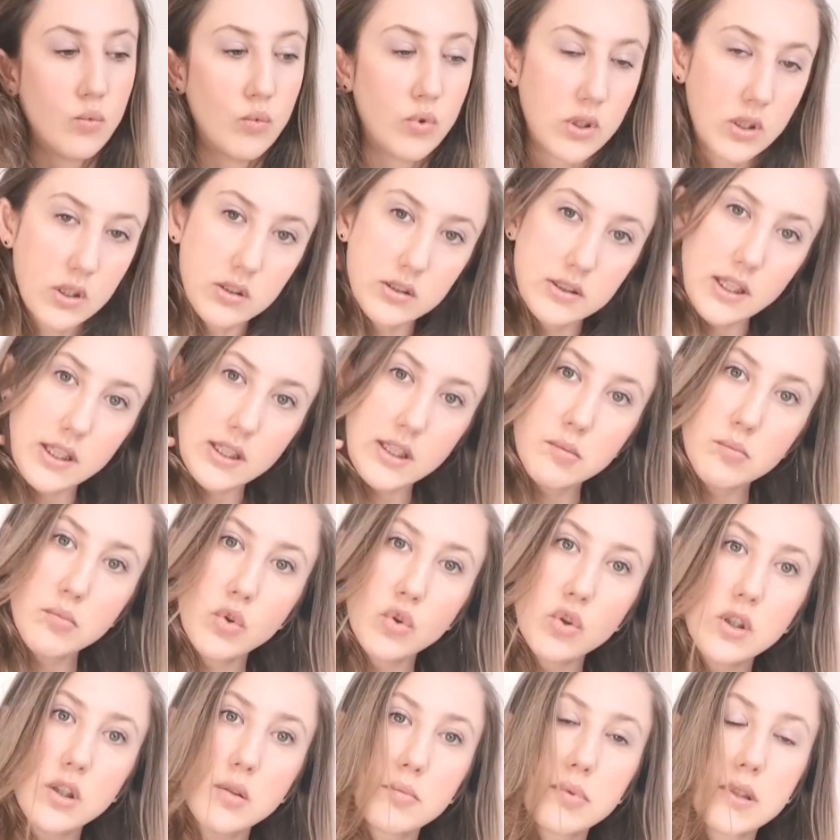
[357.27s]
world
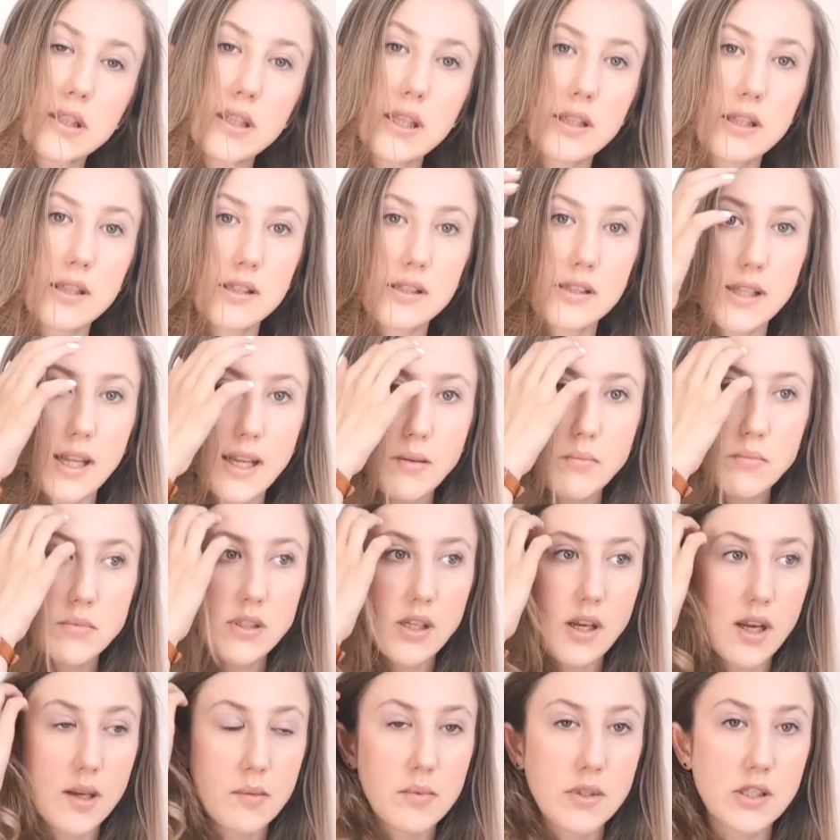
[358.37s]
anymore, but at the same
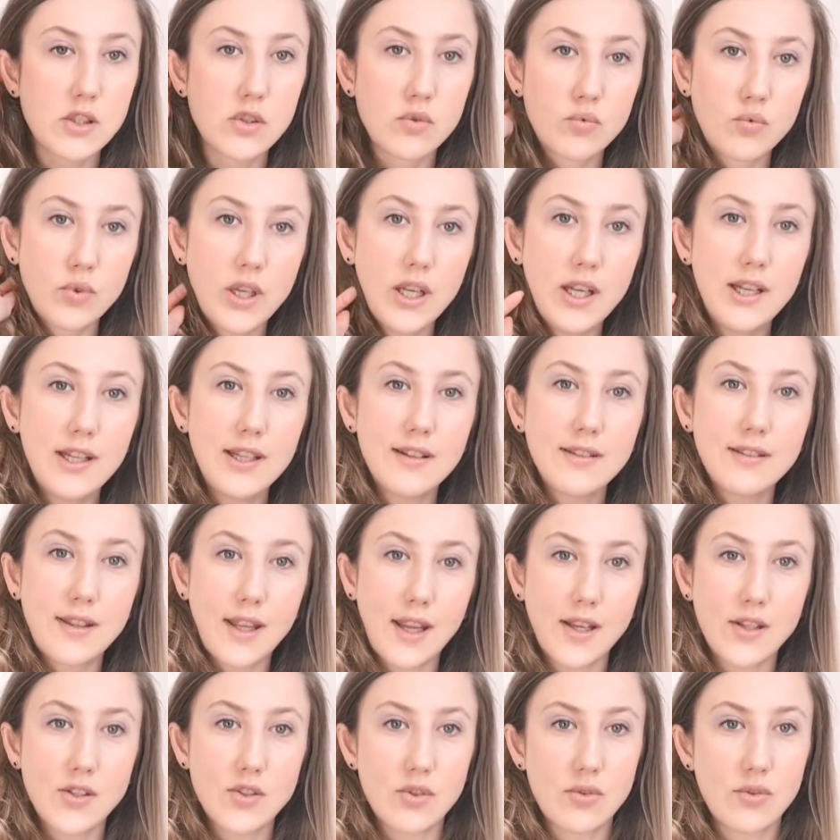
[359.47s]
time, it's really
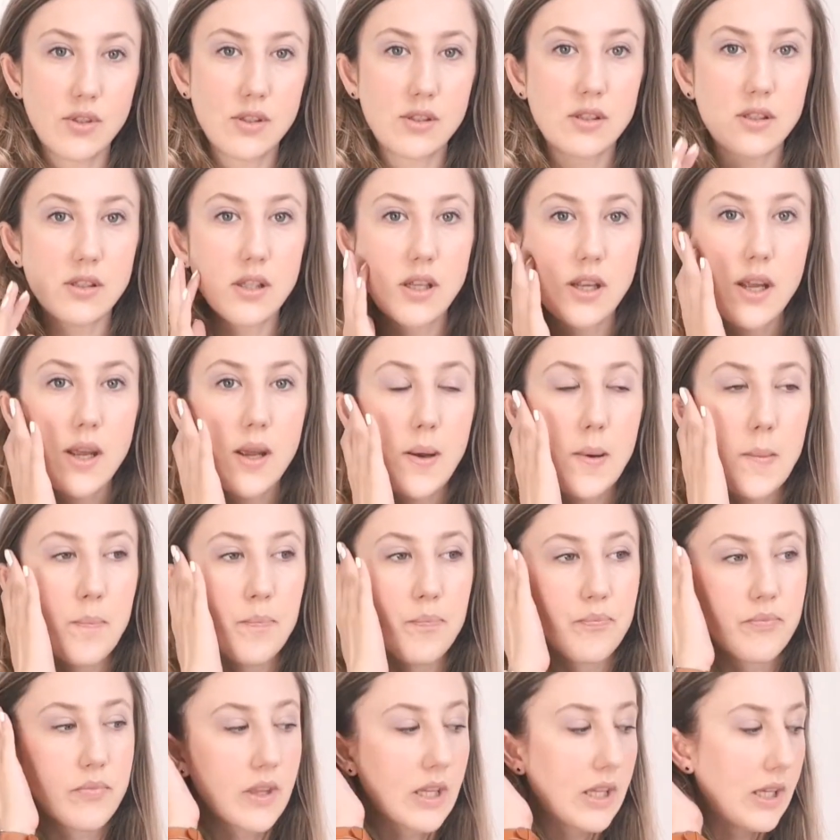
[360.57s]
dangerous.
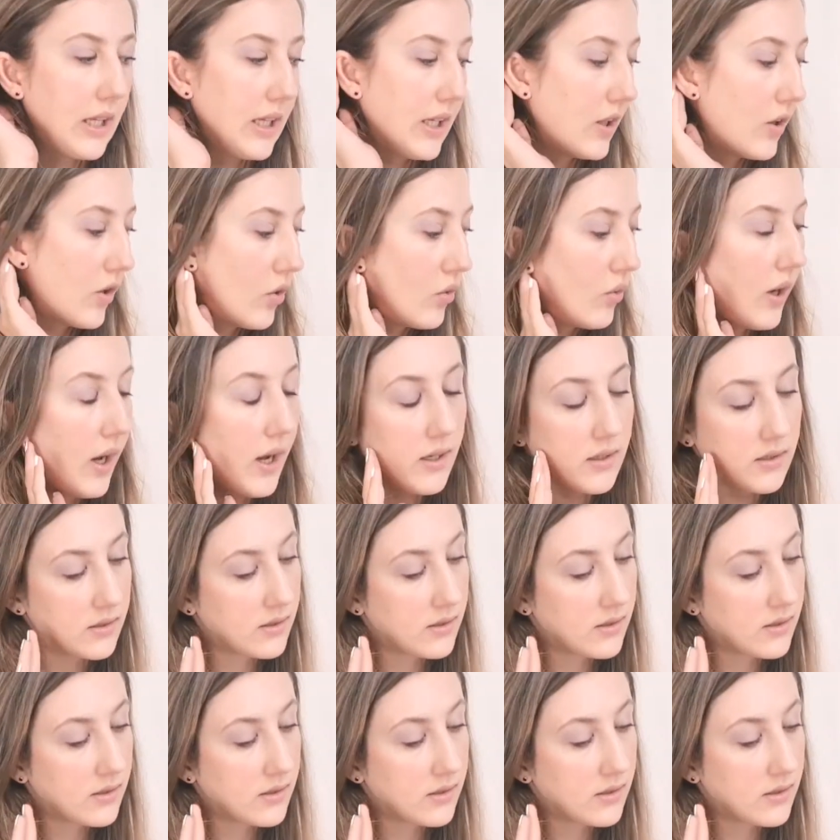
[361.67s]
You know,